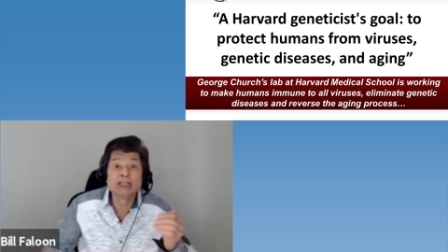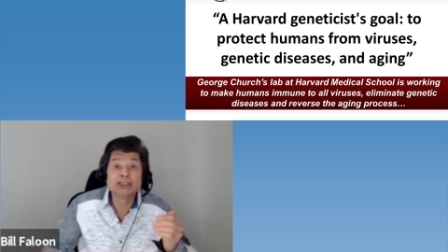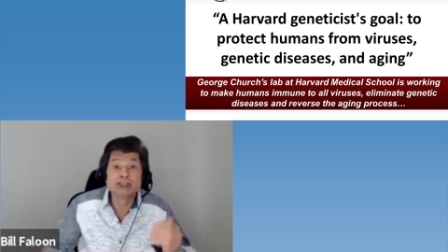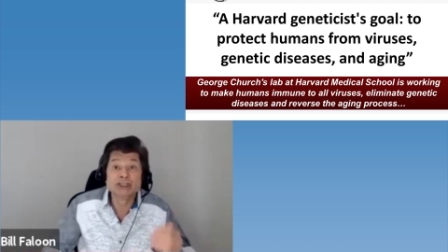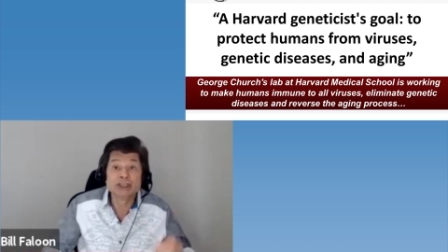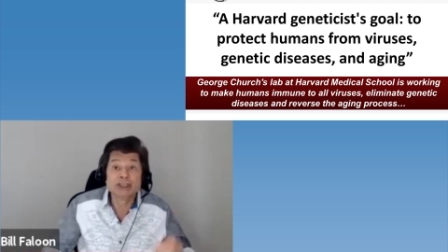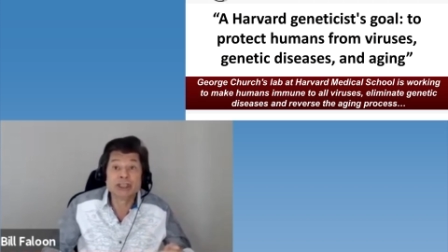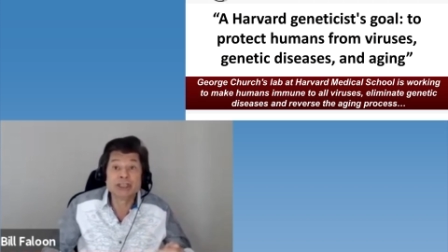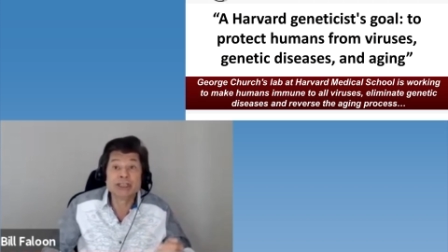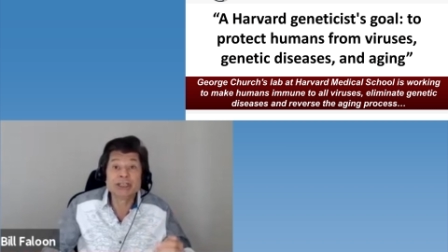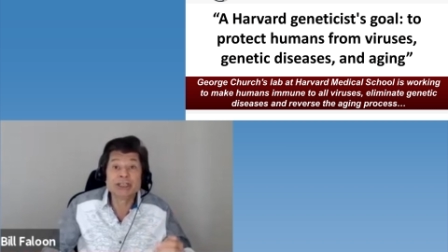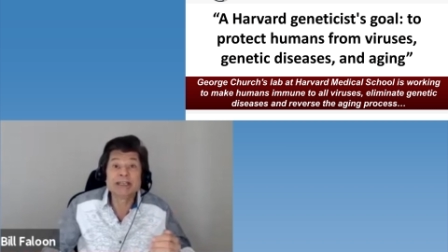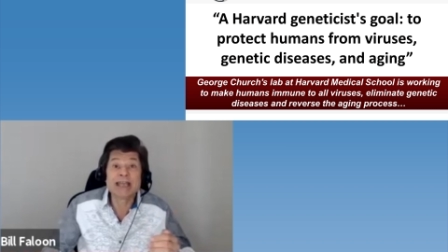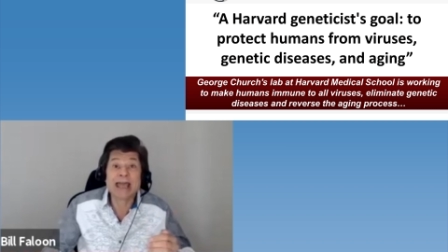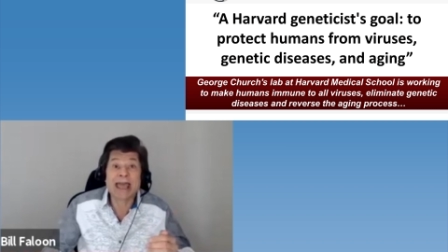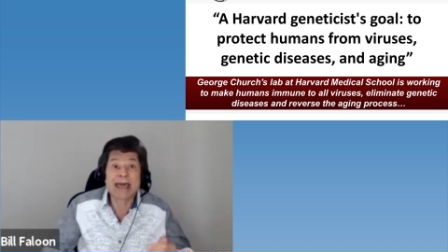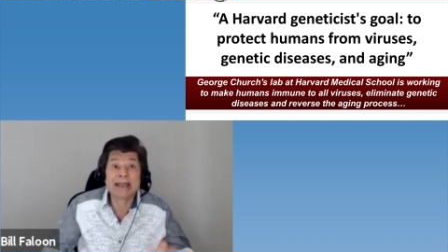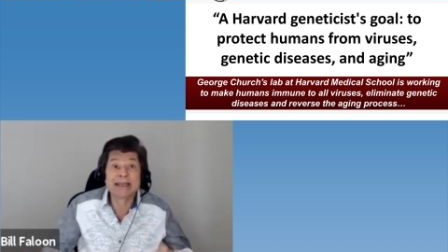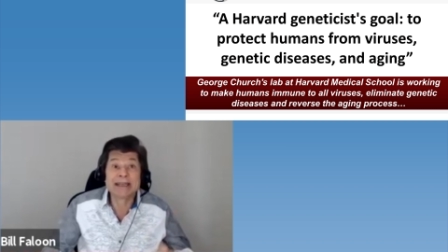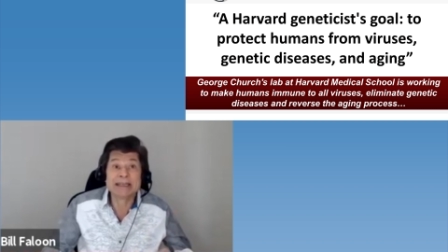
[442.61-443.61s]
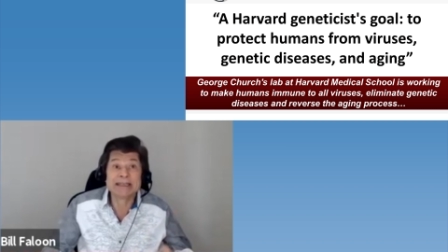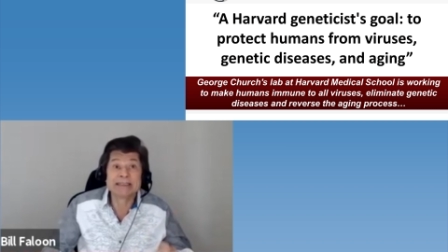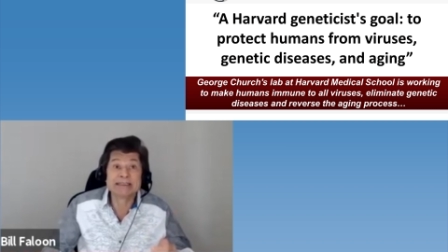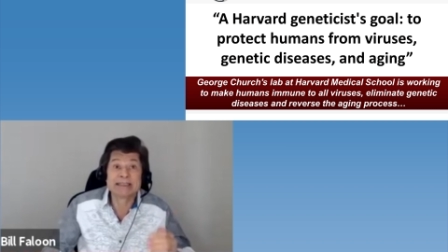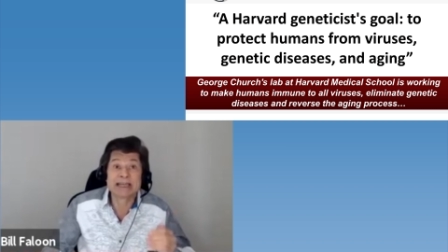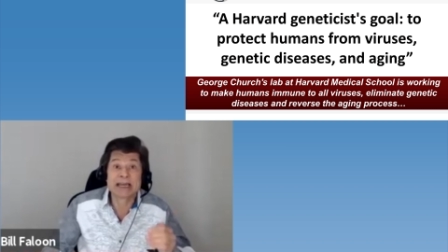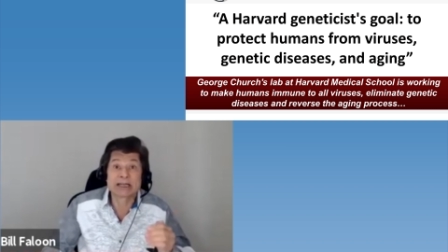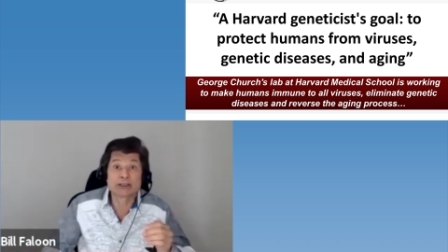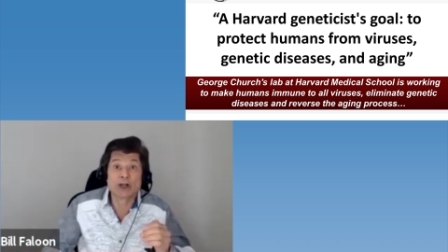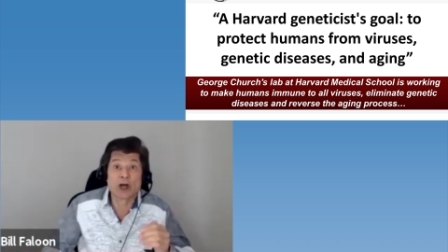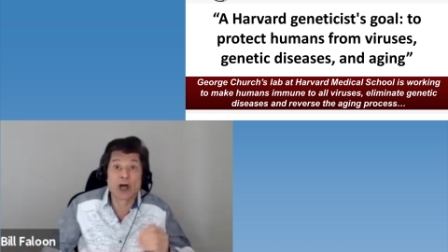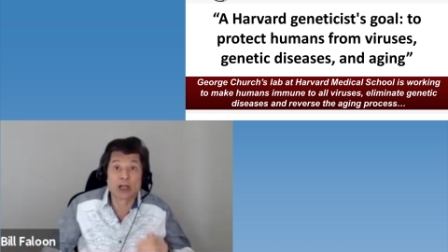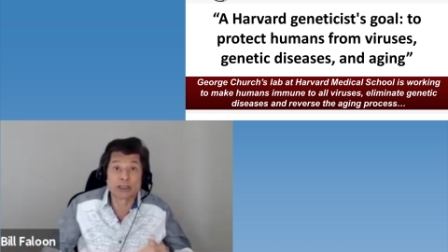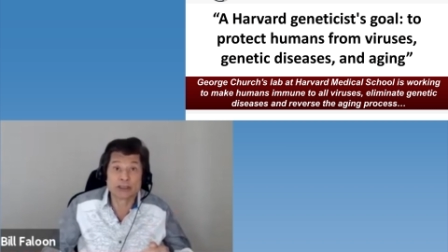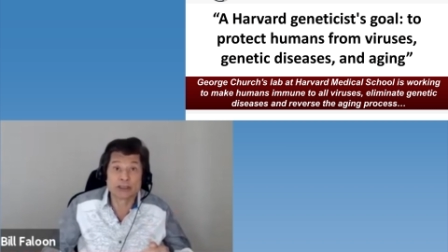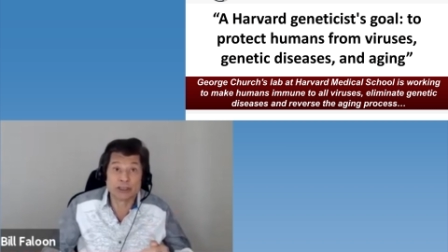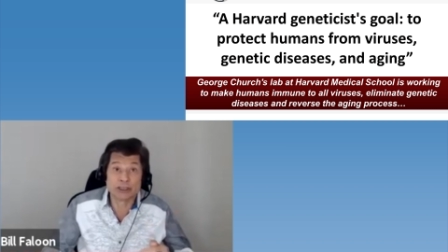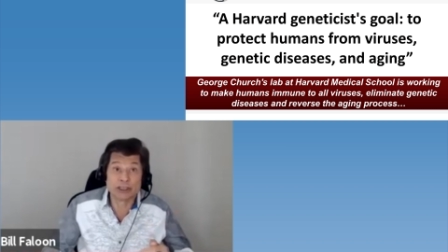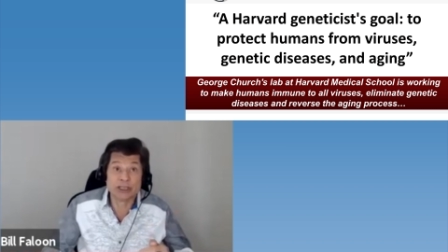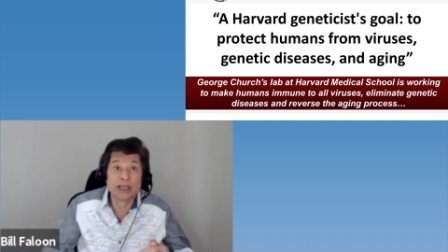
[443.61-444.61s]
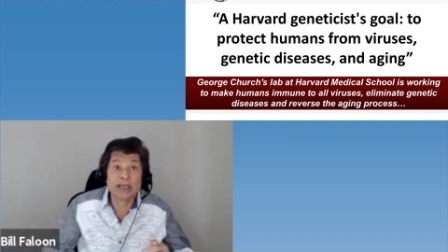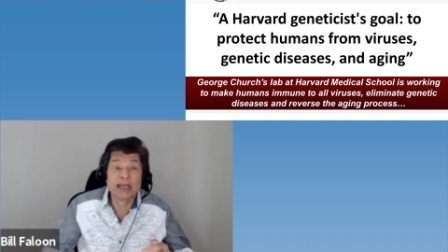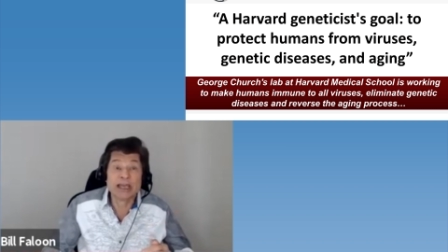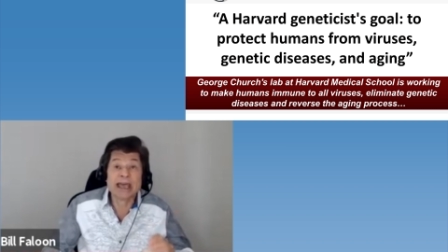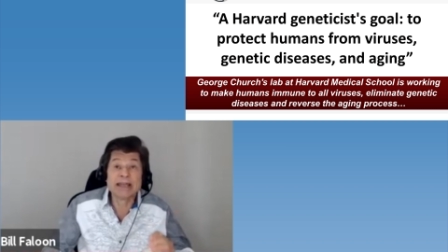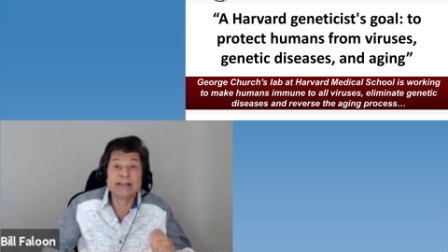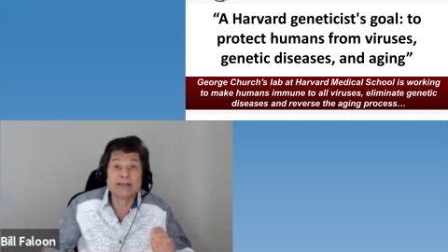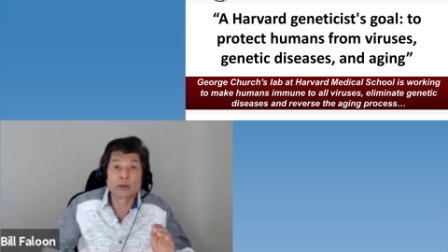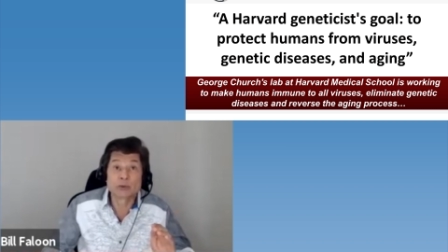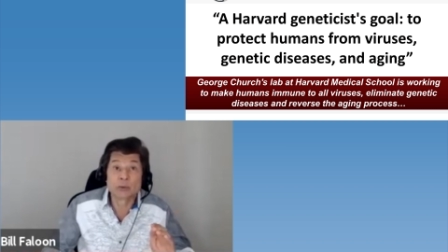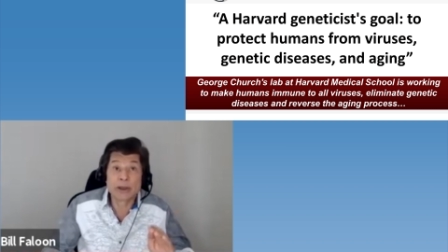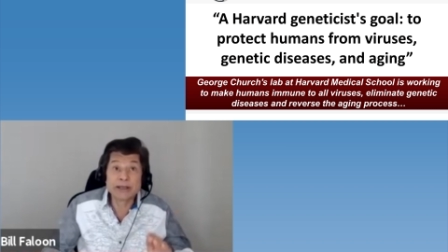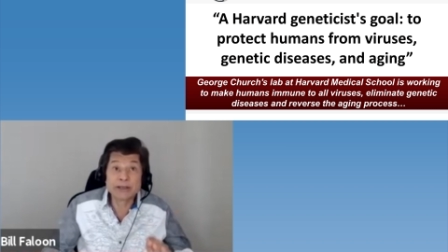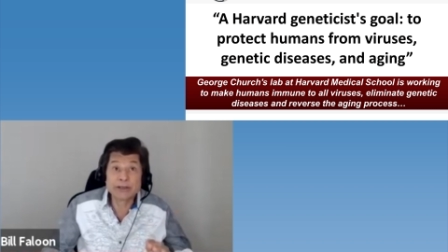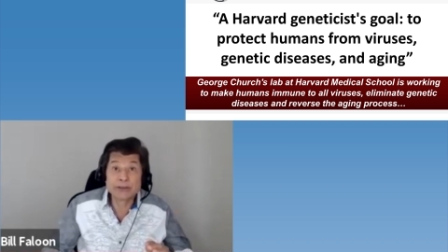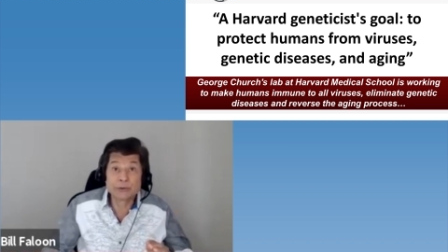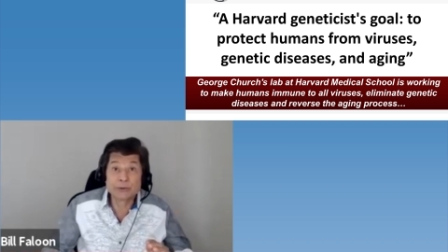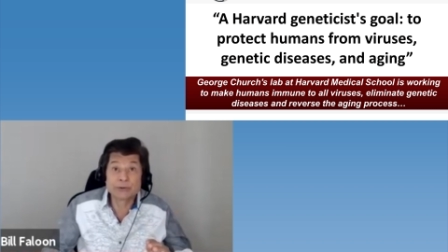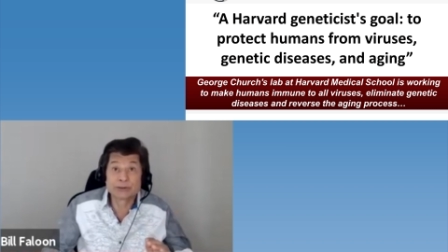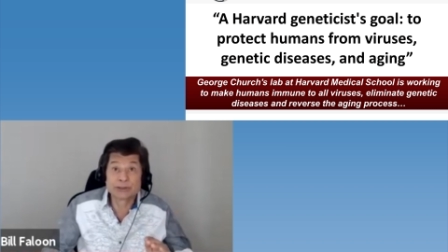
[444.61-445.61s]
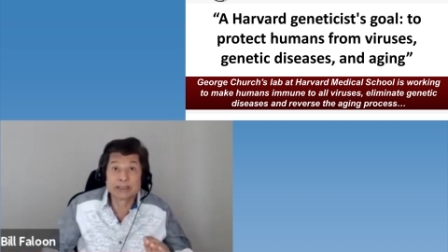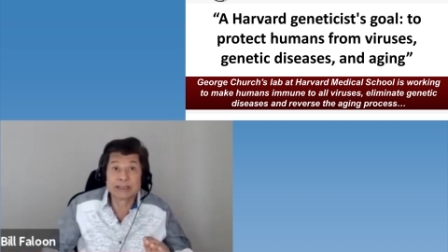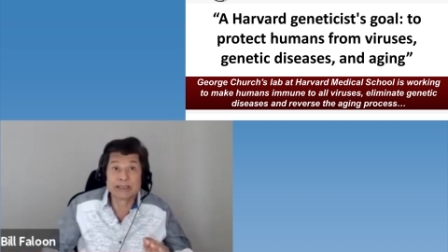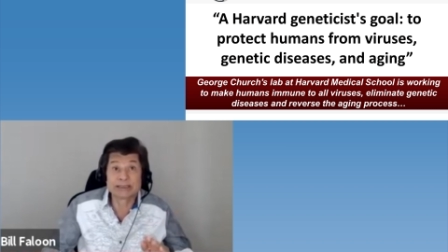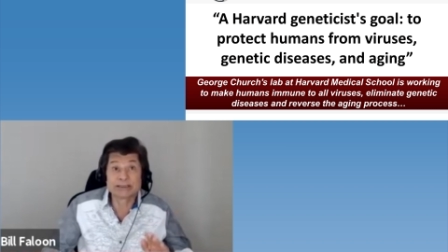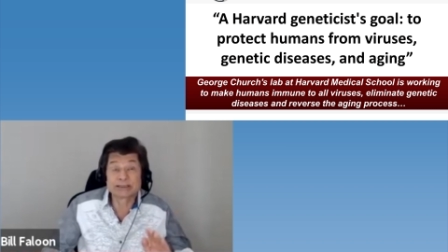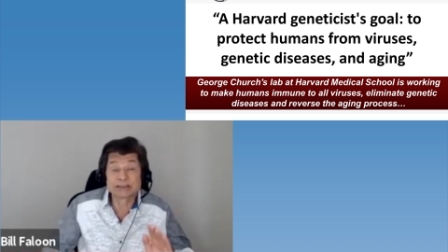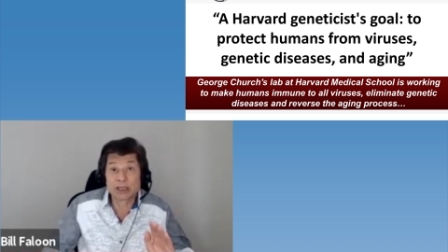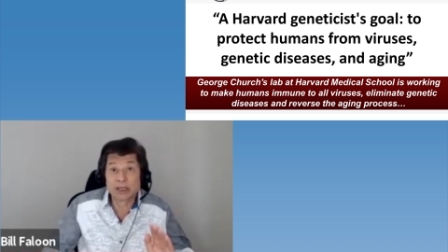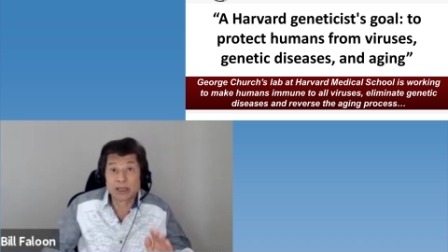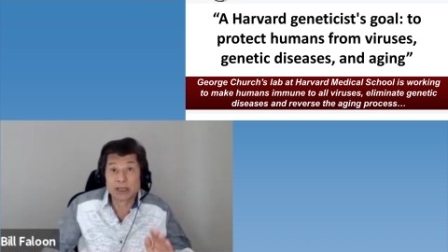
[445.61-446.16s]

gene editing technology. And the great news is,